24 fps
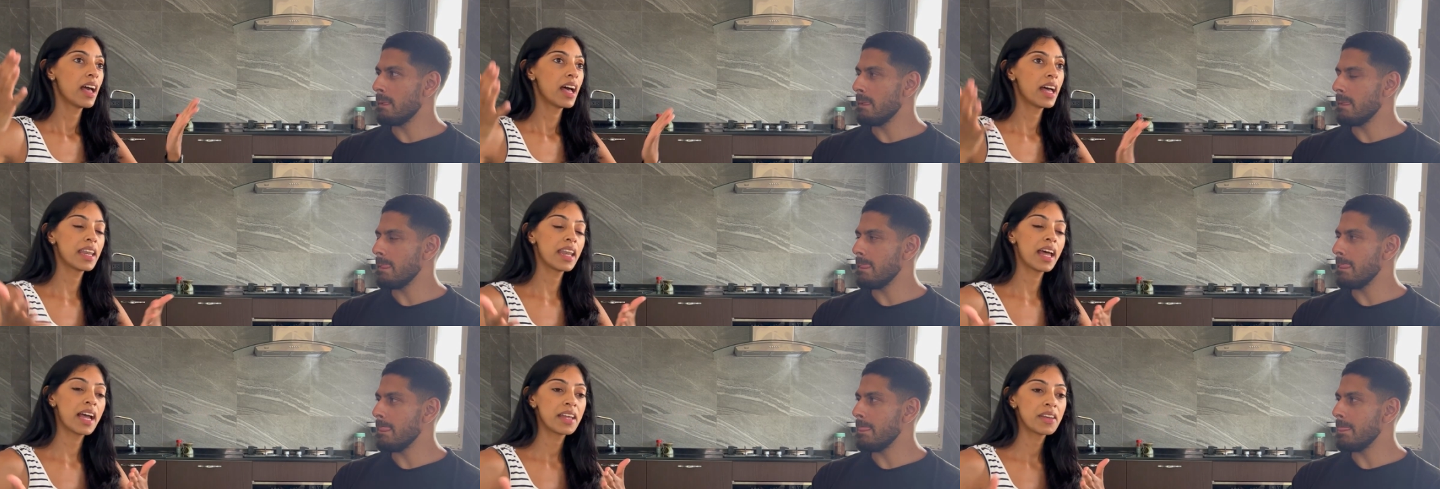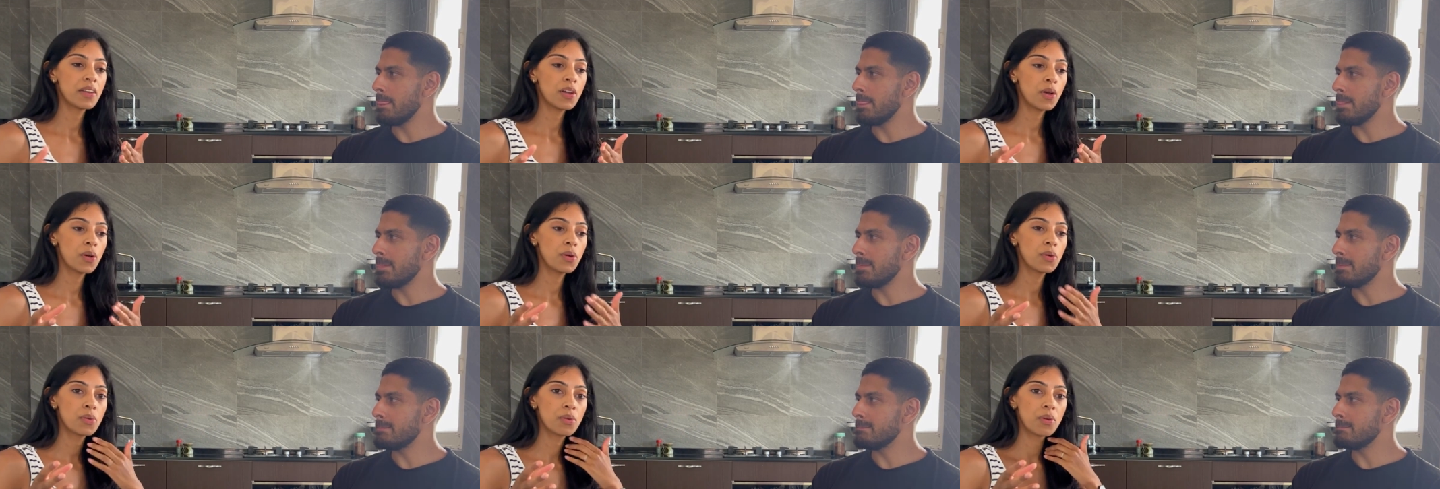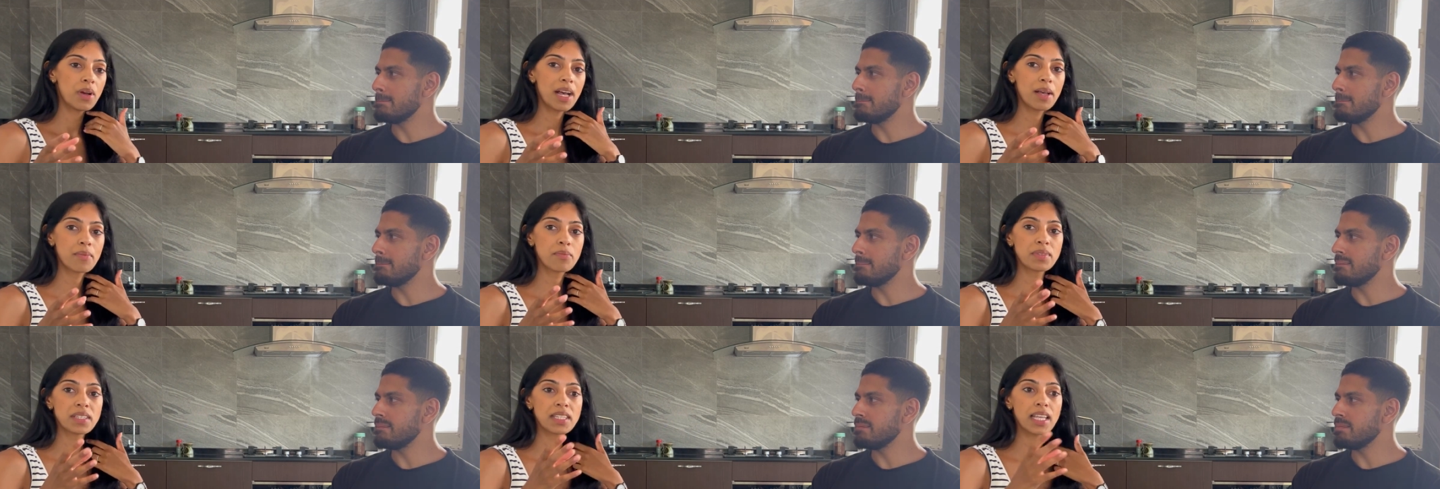Speaker 1: And I know
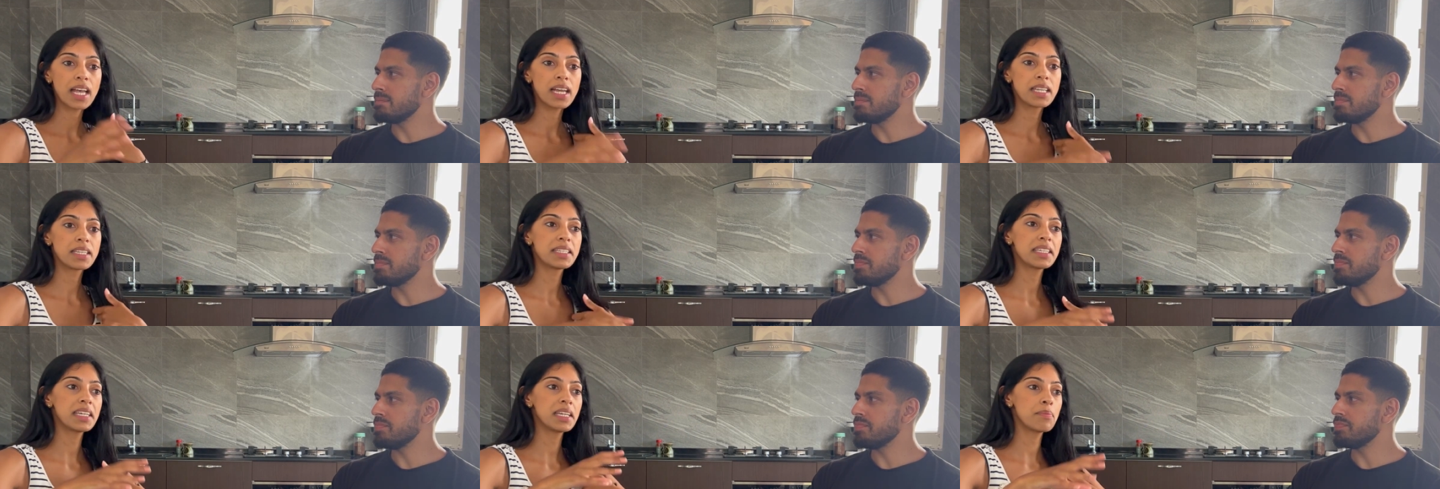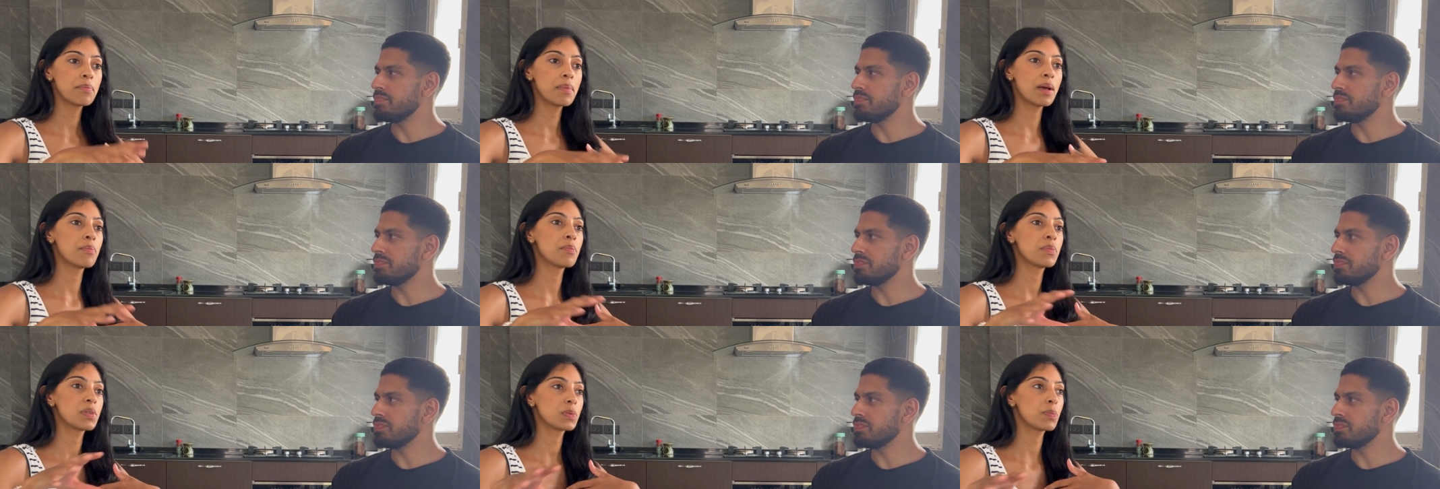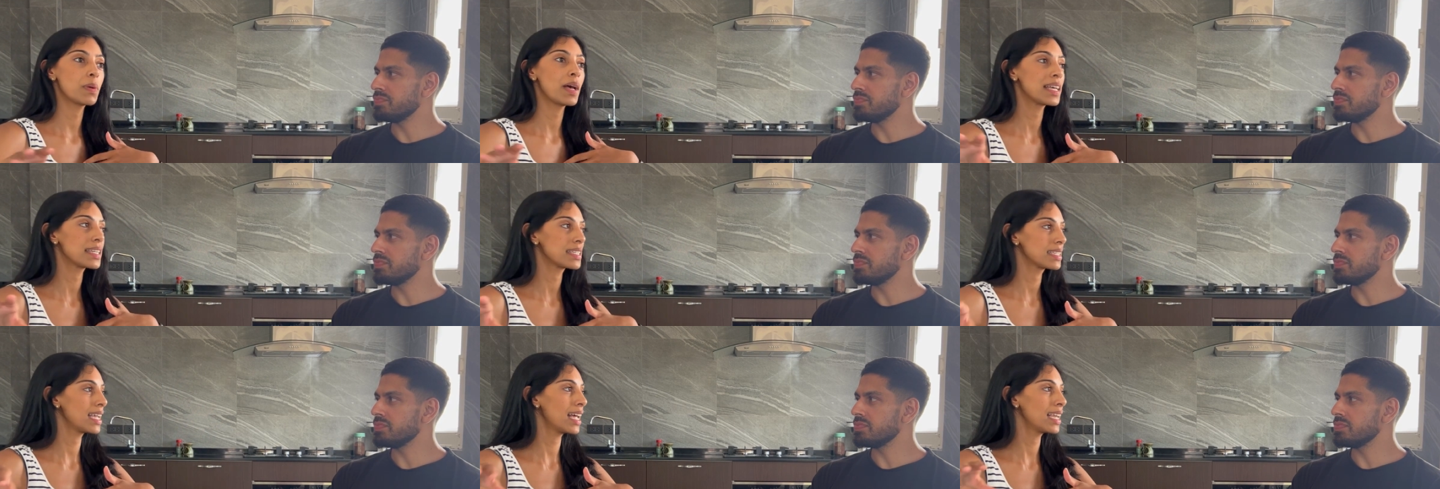um, certain team members'
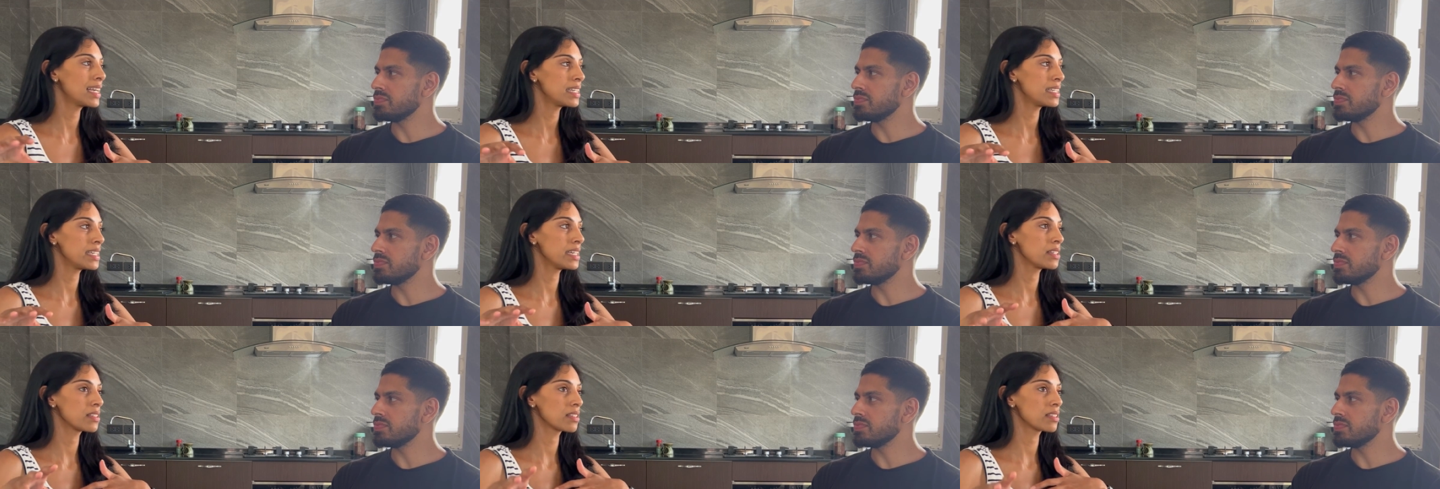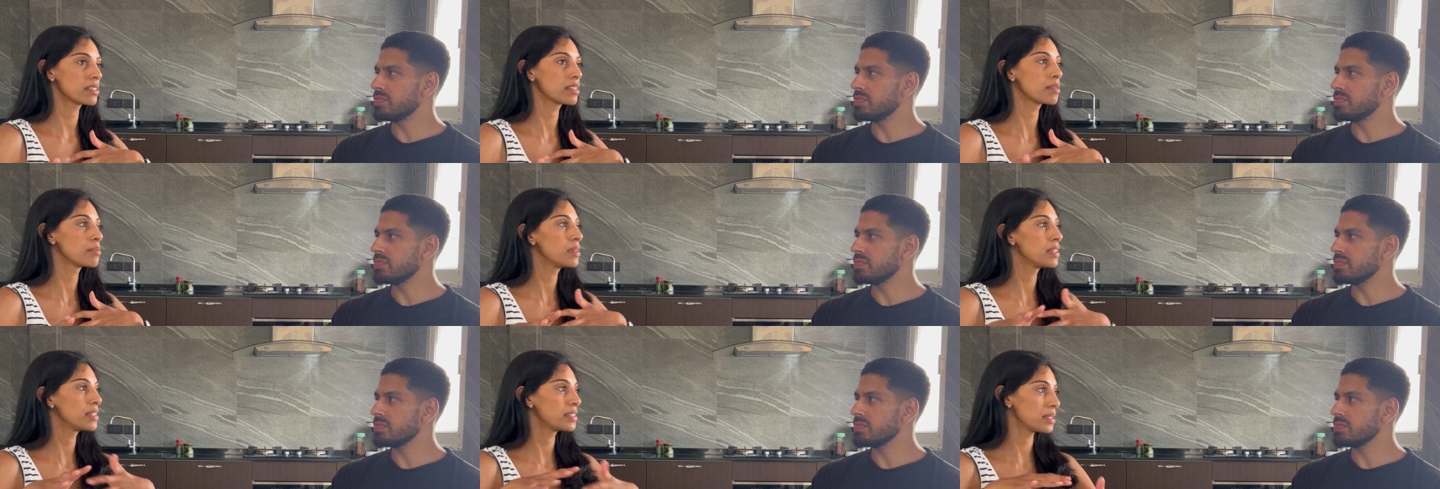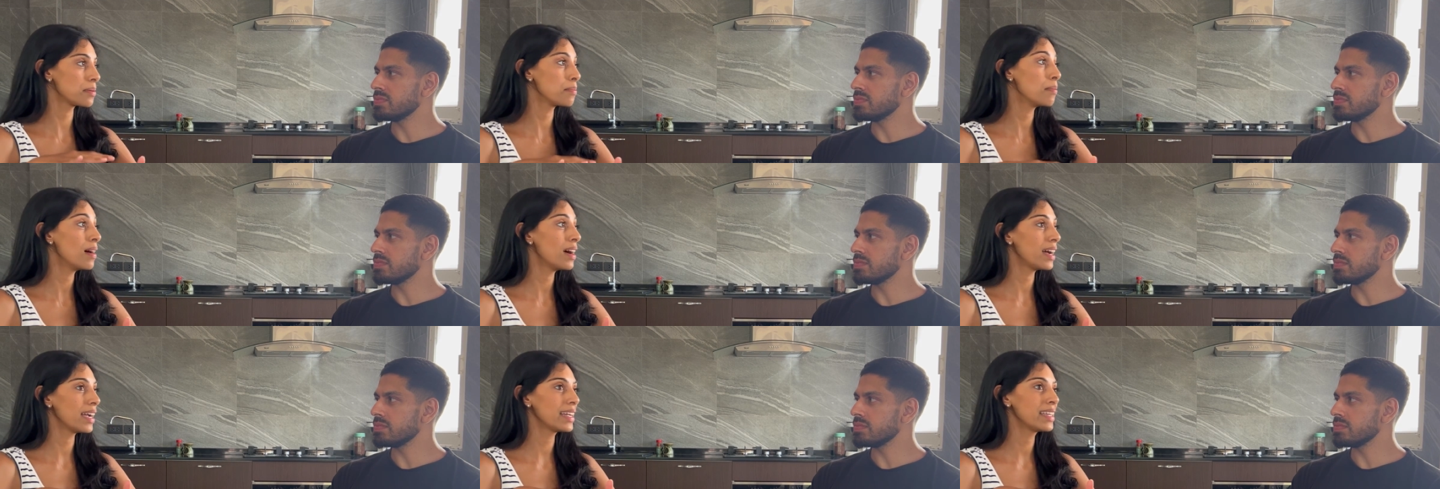personalities are similar
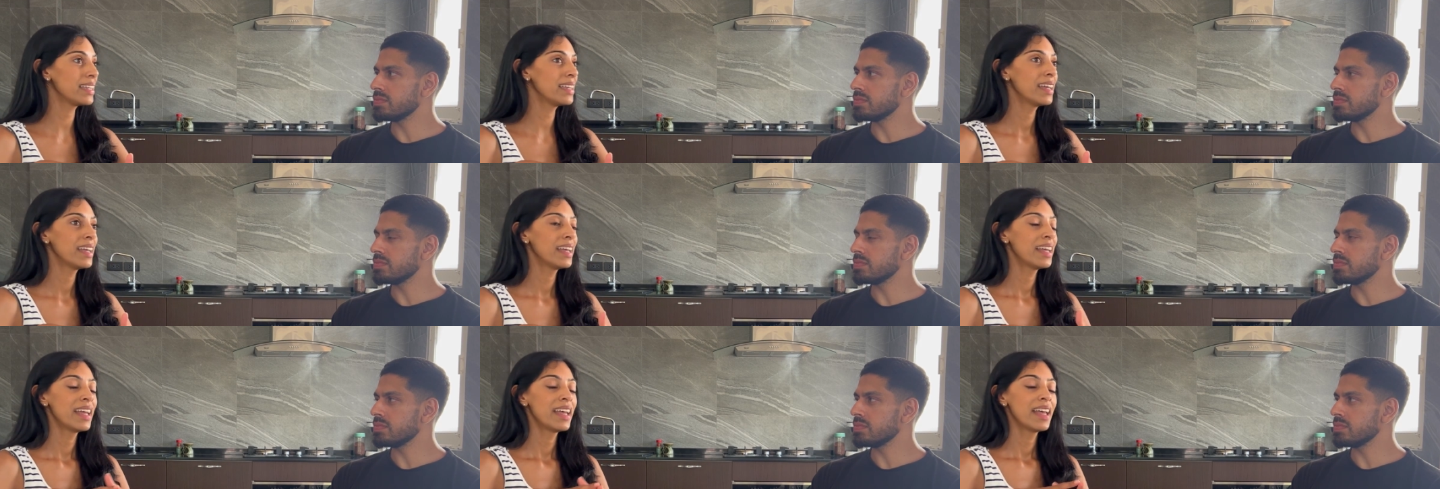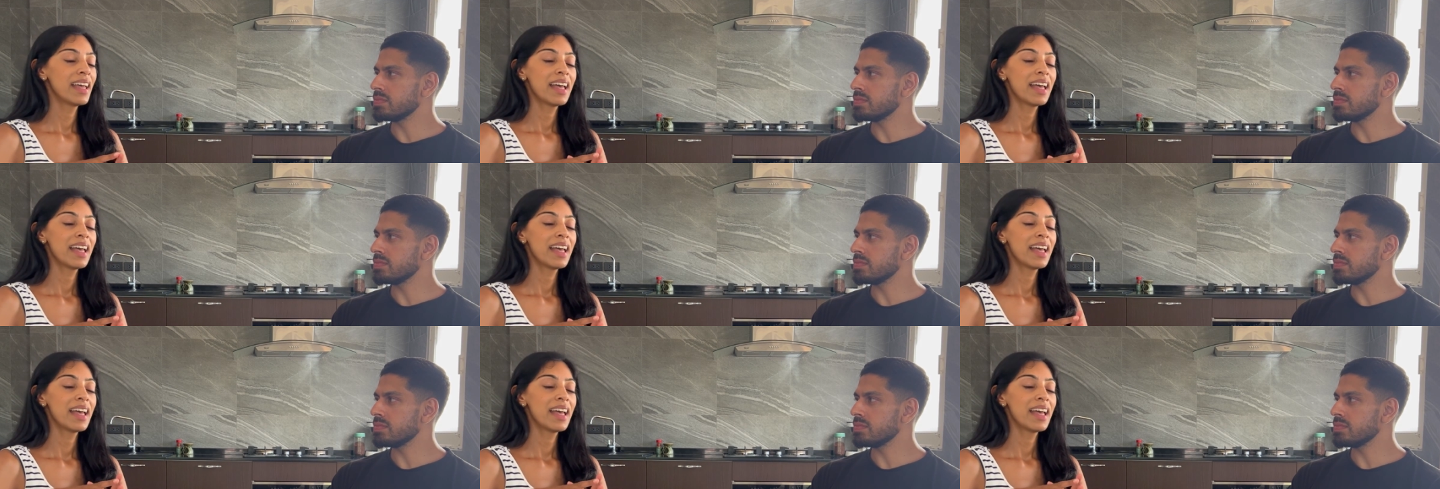to mine.